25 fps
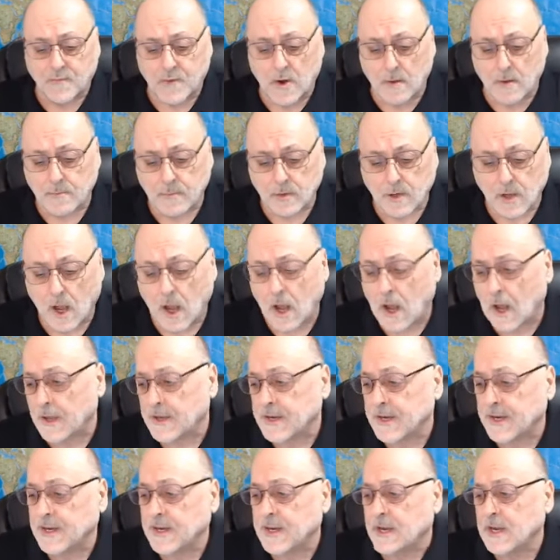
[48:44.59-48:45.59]
from
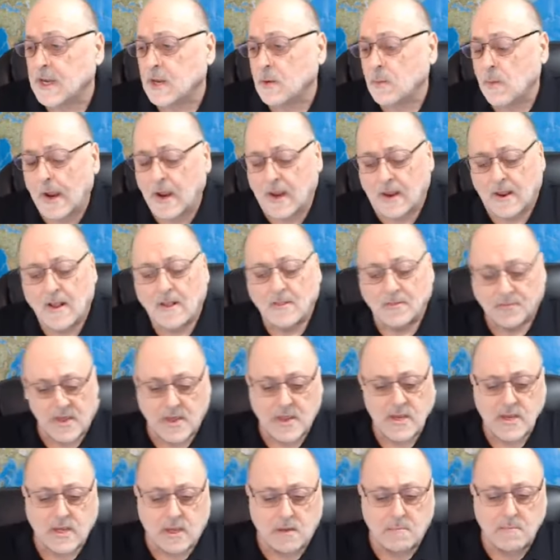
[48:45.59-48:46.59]
God in any way
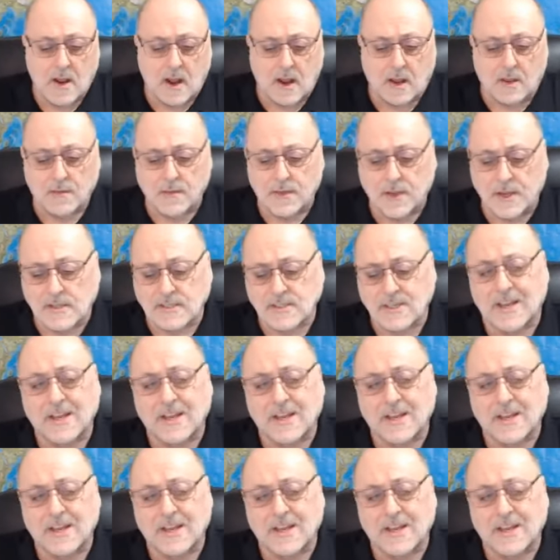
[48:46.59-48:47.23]
think about this.